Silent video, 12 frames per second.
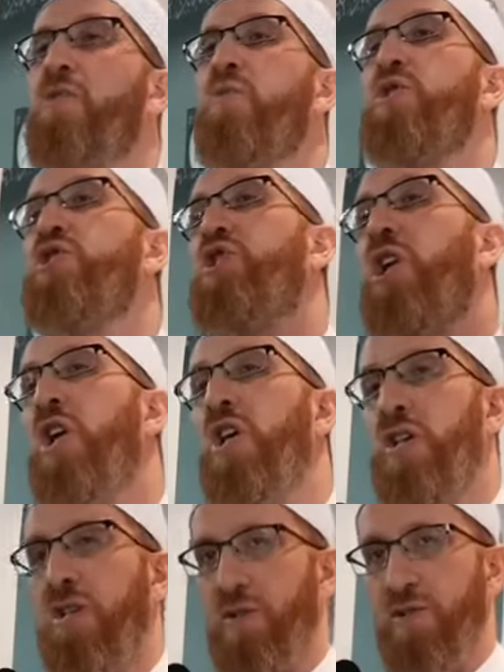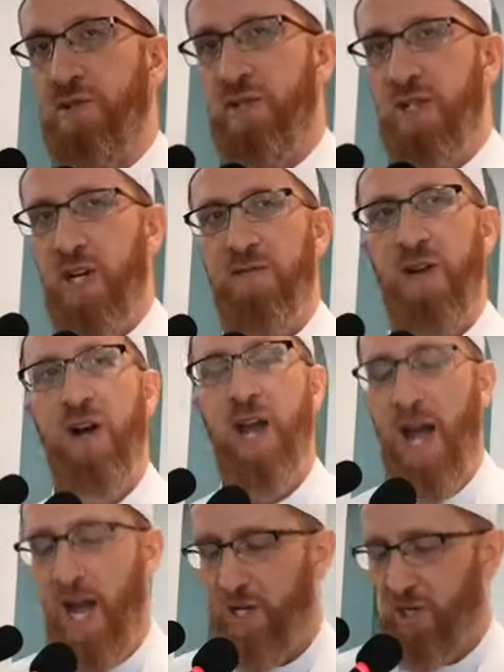The result of our
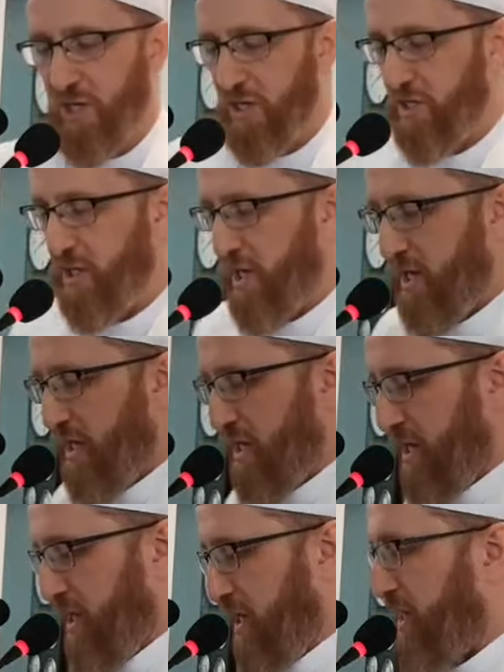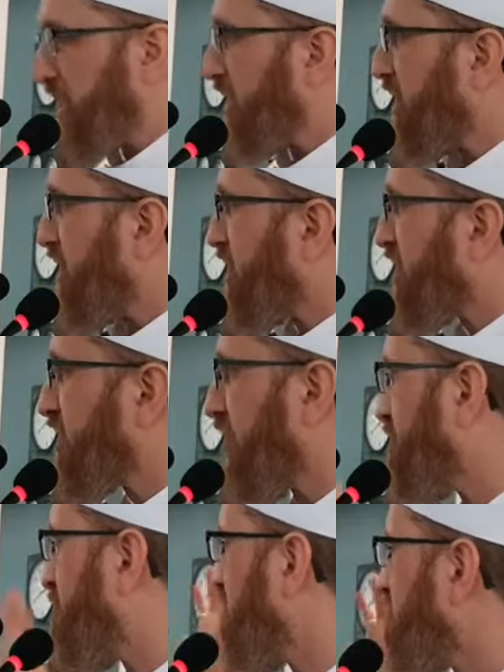actions is
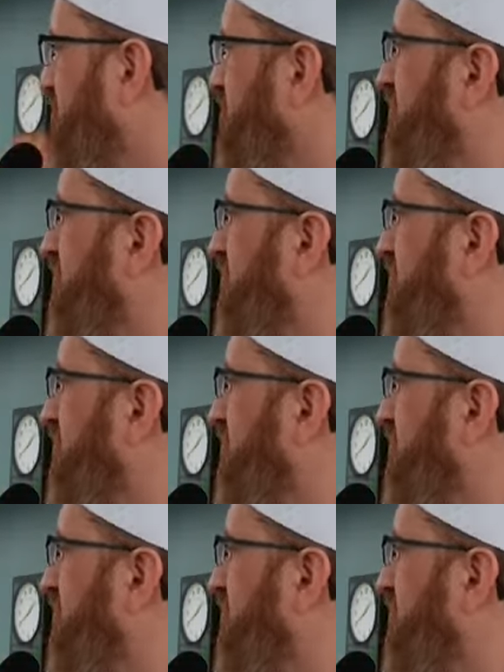up based